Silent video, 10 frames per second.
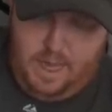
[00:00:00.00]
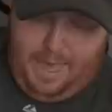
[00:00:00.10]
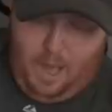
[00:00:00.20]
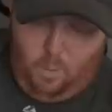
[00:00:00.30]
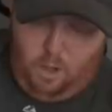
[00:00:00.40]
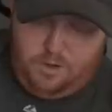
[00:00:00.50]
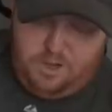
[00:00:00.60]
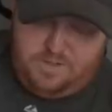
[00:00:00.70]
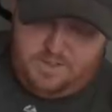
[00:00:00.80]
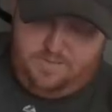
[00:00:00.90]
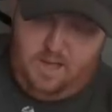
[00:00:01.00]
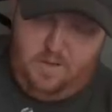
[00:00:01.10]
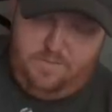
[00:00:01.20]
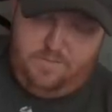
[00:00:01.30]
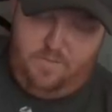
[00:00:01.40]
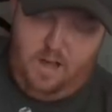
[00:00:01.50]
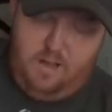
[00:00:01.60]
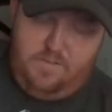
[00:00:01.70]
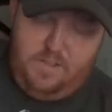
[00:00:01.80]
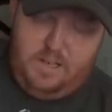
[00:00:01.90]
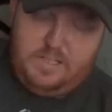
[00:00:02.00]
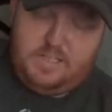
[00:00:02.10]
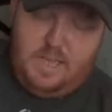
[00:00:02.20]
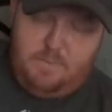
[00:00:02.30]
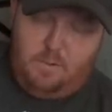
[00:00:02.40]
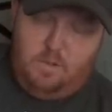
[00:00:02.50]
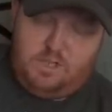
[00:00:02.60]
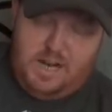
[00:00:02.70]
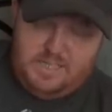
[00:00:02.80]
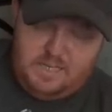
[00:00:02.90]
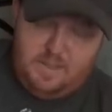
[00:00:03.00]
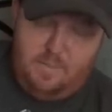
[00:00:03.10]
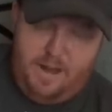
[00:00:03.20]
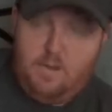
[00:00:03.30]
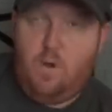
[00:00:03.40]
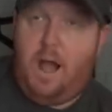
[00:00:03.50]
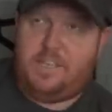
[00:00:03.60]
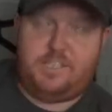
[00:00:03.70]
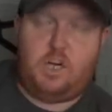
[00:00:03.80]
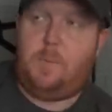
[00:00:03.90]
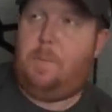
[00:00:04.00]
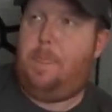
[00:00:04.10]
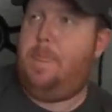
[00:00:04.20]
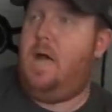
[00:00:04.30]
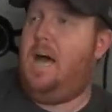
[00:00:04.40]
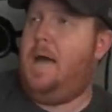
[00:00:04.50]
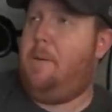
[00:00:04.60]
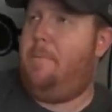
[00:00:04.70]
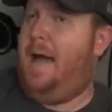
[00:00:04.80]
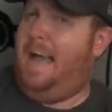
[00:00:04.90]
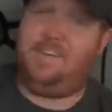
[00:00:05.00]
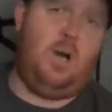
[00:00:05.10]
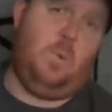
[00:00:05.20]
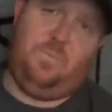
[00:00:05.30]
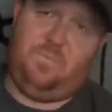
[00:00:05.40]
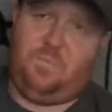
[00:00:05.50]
How well do you think the Vaudevillains gimmick will translate on the main roster? I don't.